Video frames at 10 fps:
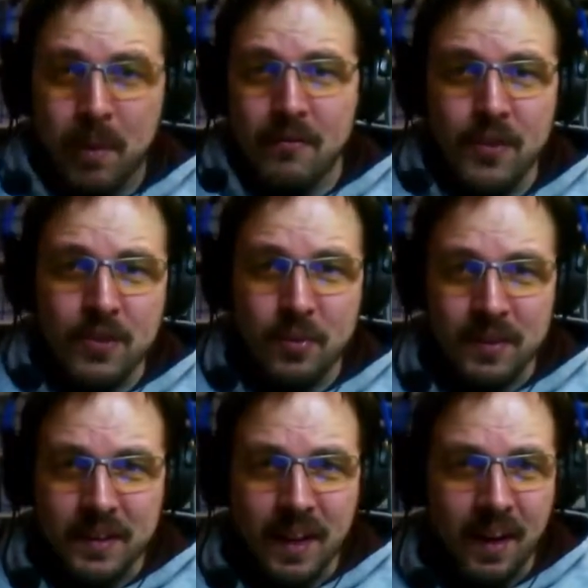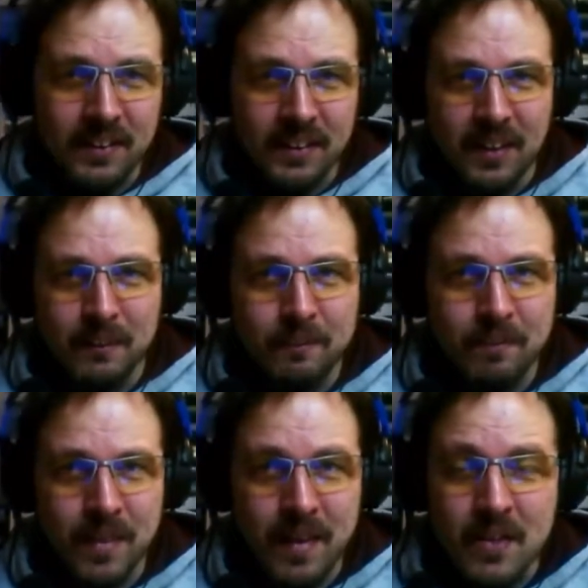but it fits with the character.
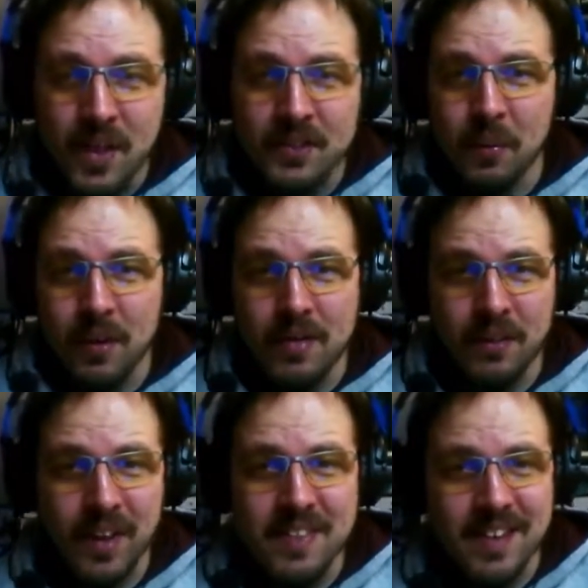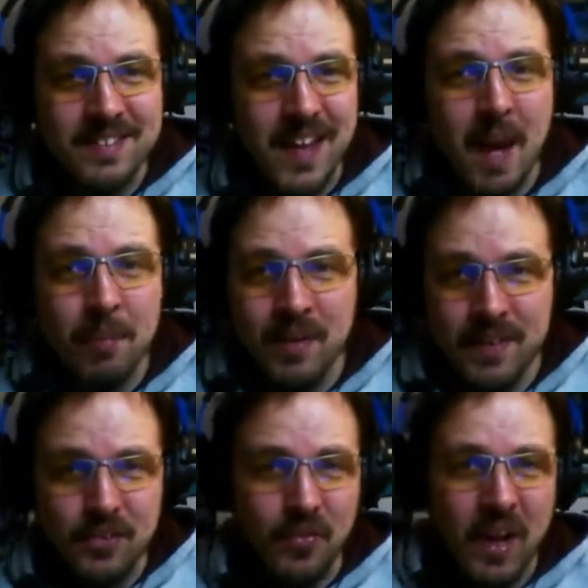That was actually one of the great things that happened in
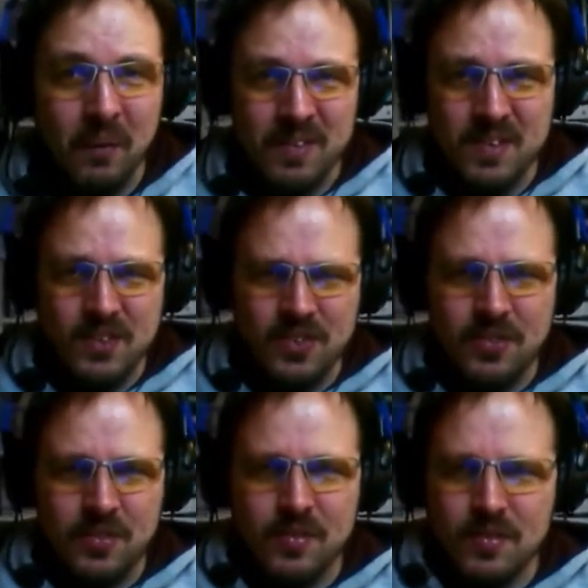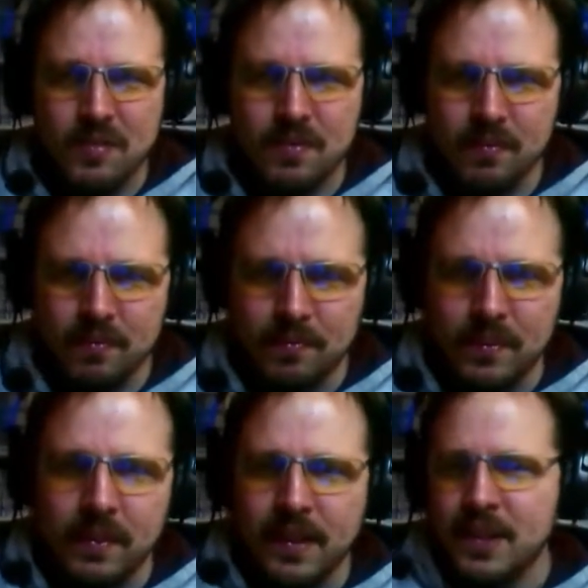this fight with this
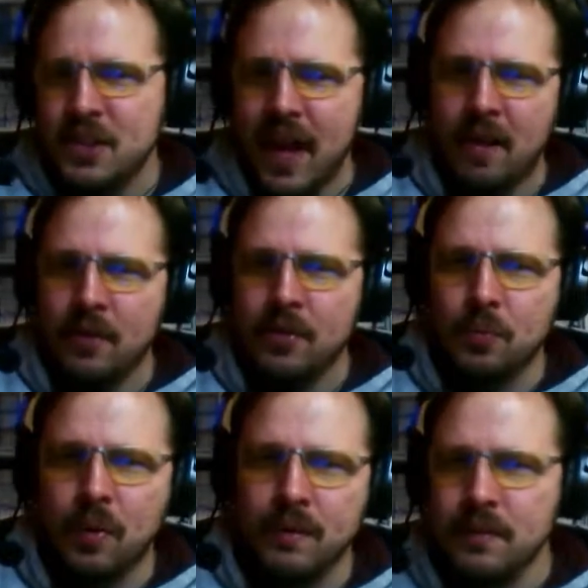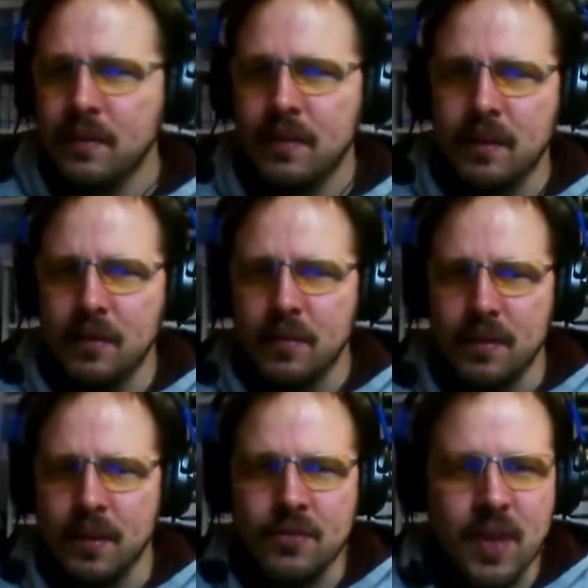Lich Hound, is what
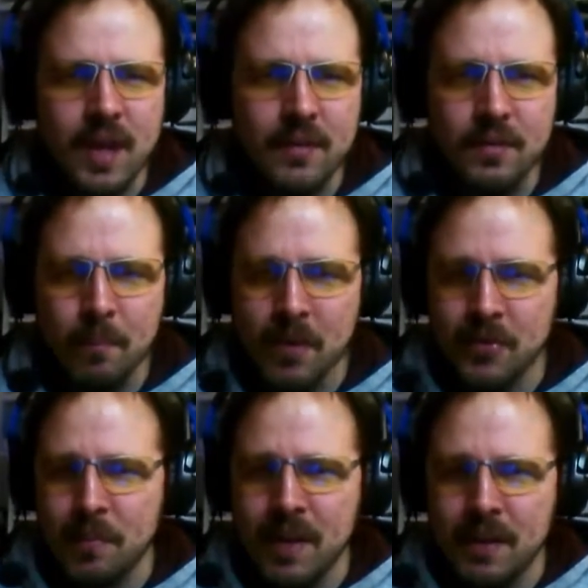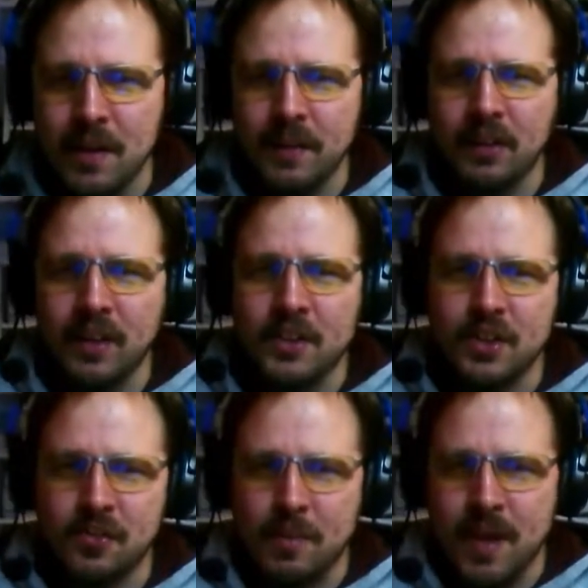you said. It must be another
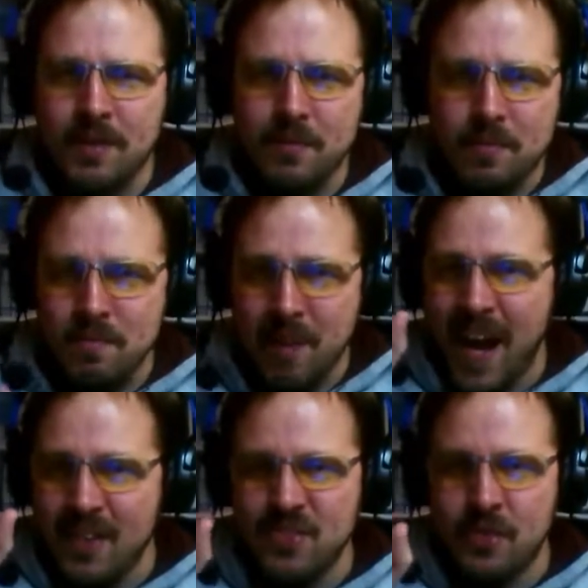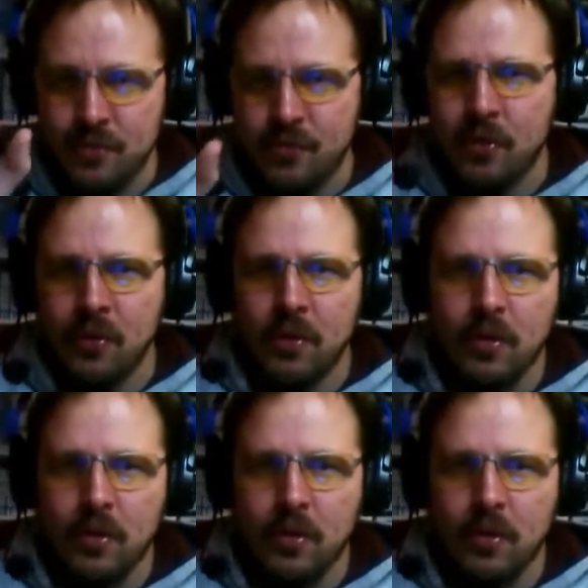creature from that massive